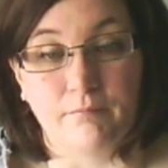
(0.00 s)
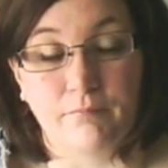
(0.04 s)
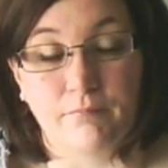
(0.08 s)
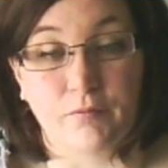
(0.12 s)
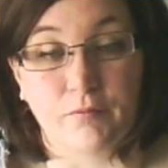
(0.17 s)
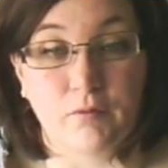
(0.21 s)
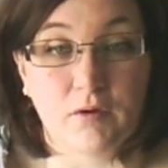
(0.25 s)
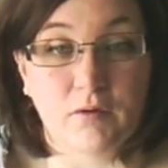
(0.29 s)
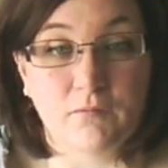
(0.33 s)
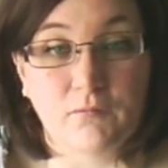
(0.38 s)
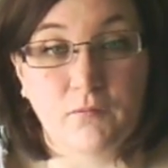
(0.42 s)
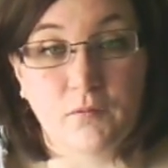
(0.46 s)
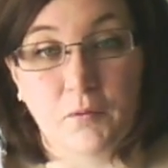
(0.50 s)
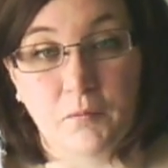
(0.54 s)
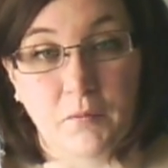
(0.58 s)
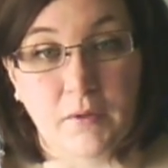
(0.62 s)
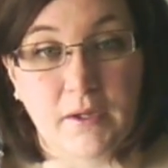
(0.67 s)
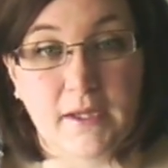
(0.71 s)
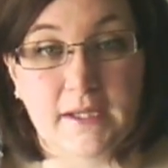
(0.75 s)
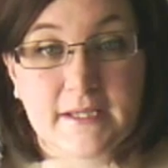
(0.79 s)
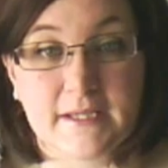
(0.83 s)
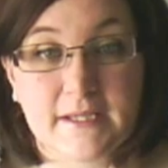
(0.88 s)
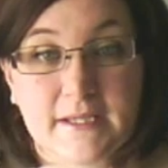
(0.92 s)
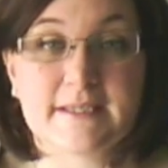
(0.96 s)
3 to 4
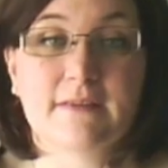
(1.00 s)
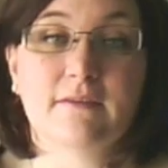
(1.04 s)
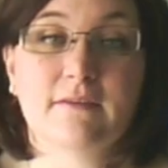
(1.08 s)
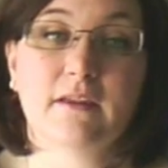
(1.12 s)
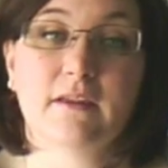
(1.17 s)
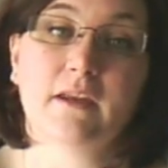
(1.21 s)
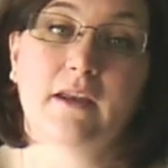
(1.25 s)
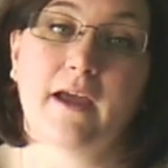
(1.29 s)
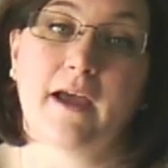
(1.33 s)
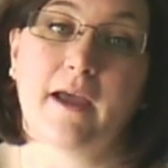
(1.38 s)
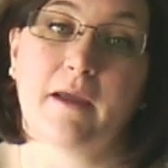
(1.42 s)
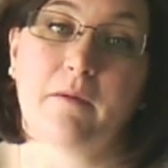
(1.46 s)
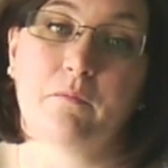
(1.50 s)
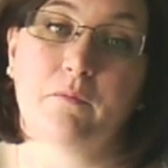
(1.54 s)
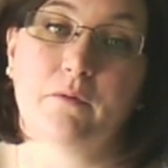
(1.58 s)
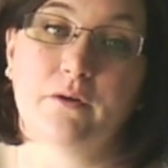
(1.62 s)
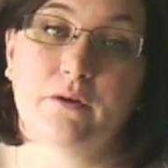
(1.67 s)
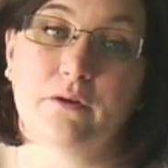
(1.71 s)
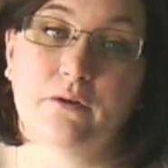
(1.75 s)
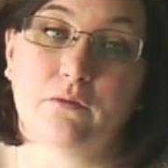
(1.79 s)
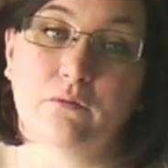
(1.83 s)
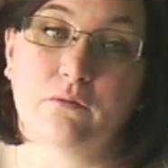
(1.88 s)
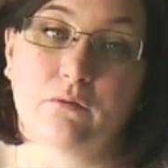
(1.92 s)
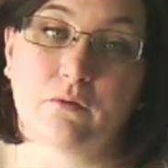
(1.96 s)
weeks, and then I
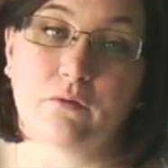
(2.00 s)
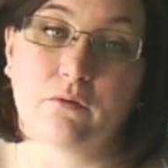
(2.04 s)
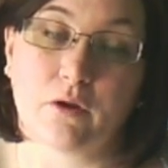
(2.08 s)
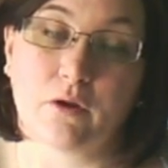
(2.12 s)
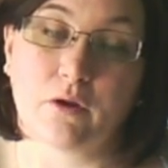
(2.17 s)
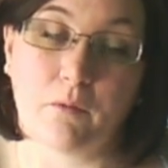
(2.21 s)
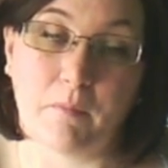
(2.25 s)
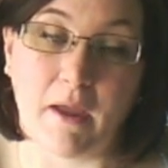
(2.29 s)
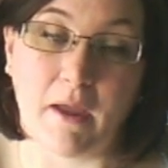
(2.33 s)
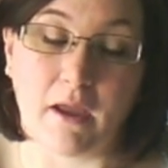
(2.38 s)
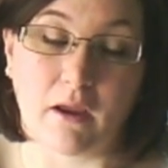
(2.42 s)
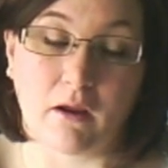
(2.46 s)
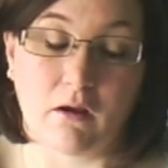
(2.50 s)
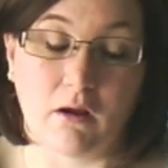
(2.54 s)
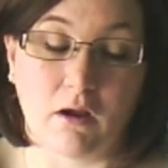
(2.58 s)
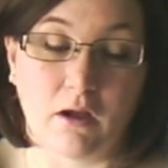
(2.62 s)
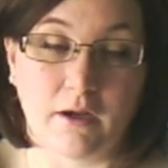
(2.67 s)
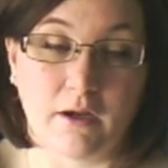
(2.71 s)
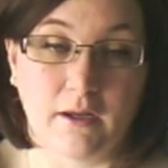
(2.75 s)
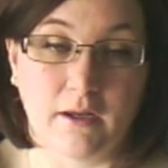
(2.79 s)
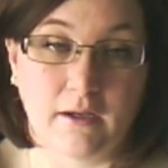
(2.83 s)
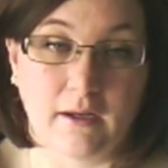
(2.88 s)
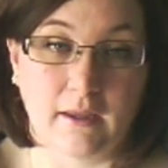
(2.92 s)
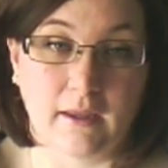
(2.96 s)
will go back on
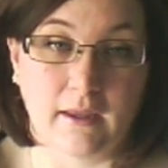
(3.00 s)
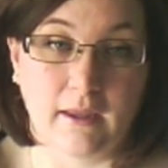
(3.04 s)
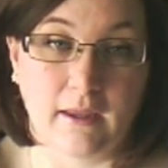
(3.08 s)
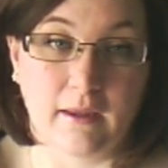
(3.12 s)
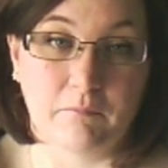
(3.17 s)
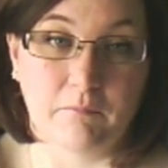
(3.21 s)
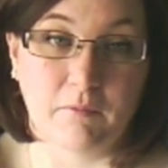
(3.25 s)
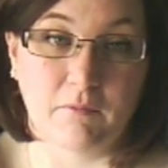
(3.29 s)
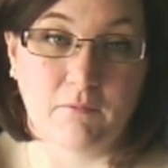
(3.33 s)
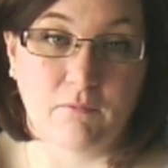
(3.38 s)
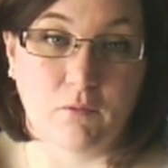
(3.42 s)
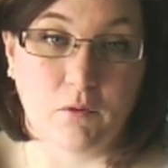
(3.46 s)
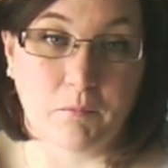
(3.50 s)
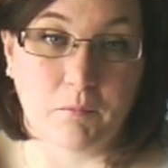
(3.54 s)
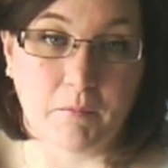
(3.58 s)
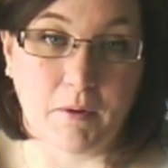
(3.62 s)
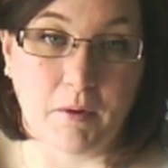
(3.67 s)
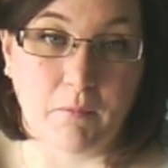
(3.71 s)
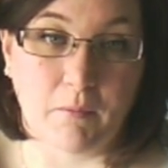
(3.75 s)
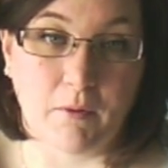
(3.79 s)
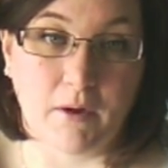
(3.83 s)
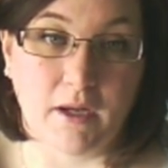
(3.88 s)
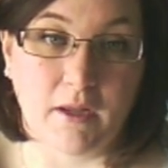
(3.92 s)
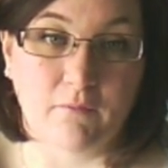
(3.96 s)
it again before my
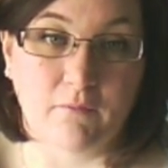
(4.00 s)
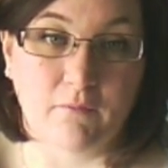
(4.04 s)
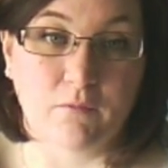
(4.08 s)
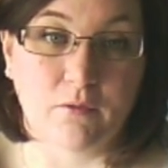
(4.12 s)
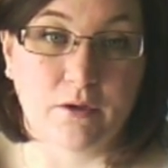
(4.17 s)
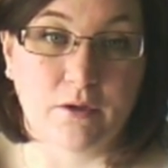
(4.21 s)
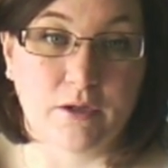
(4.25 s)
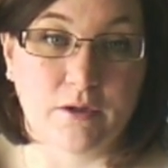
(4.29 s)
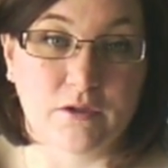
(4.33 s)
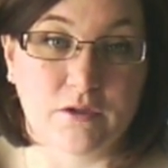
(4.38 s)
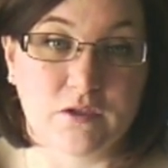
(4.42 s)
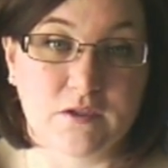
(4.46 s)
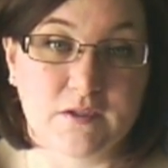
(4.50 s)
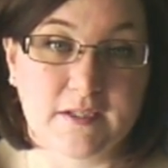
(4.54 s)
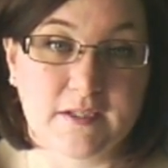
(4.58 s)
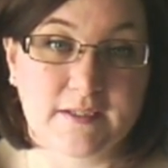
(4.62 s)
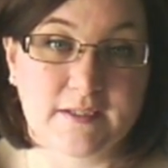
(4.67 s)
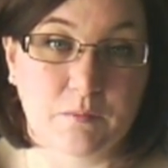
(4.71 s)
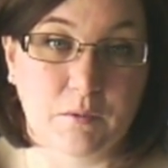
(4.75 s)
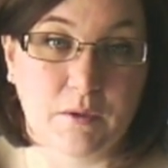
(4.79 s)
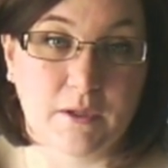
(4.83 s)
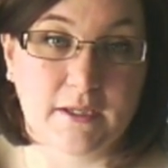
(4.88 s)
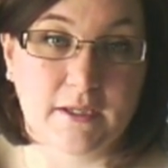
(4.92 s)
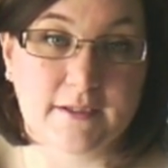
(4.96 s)
wedding for another
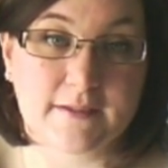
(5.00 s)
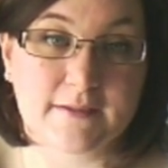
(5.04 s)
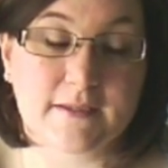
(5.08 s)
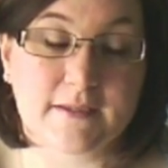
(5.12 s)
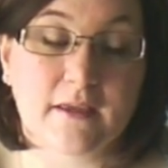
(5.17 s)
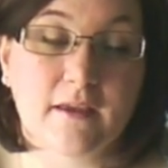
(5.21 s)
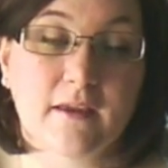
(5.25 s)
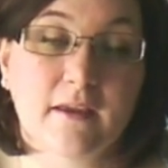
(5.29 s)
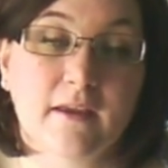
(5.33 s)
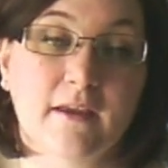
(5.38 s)
6 weeks.